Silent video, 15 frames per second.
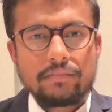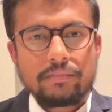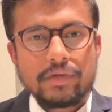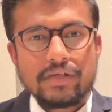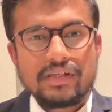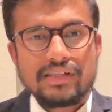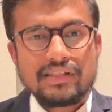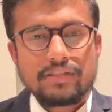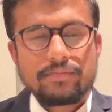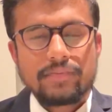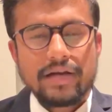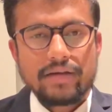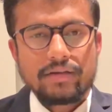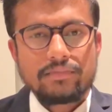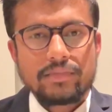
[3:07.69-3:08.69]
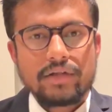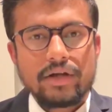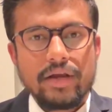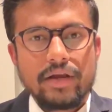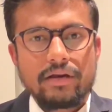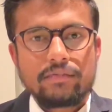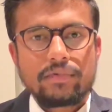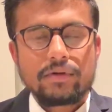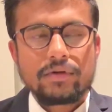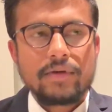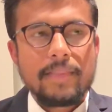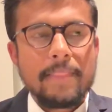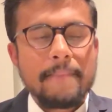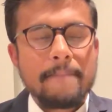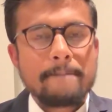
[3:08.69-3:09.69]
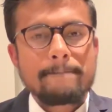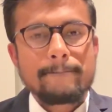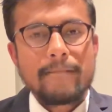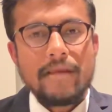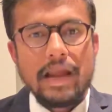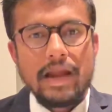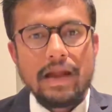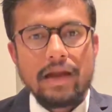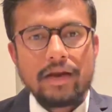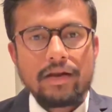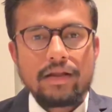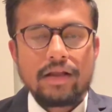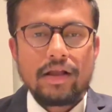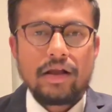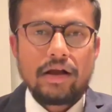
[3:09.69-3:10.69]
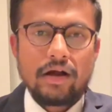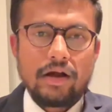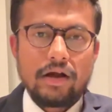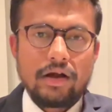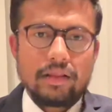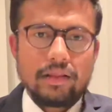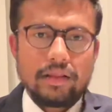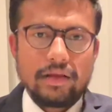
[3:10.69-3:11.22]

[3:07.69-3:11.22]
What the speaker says: Berlin's Brandenburg airport. And uh,